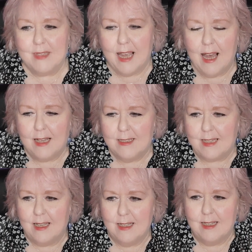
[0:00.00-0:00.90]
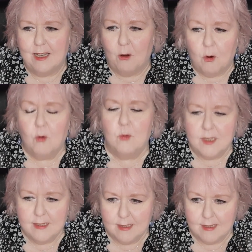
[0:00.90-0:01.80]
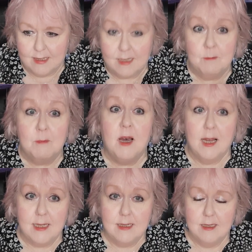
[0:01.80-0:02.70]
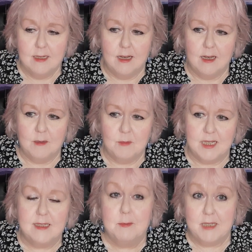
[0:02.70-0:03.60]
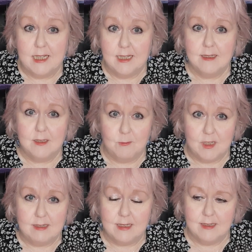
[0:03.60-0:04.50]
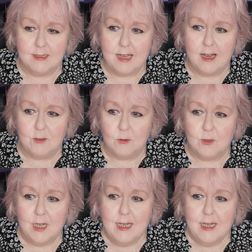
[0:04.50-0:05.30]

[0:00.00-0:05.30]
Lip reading: has always, in my experience of reading the tarot,